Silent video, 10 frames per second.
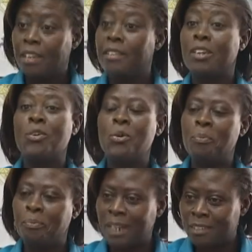then go
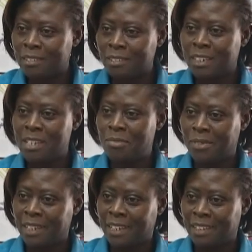back to chemo
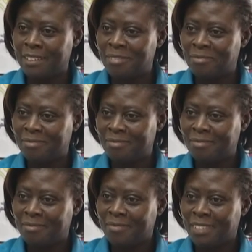again,
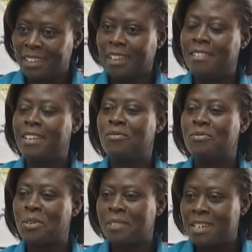and then
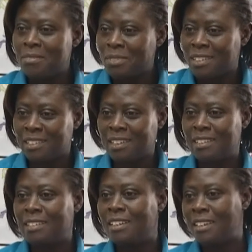from chemo
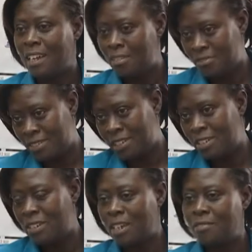stage, then after that
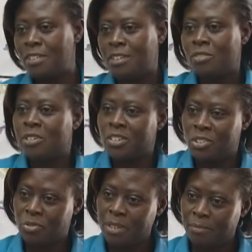you have the radio
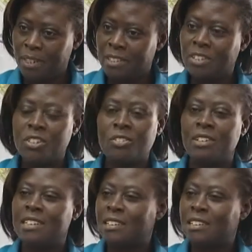treatment. So you know, it's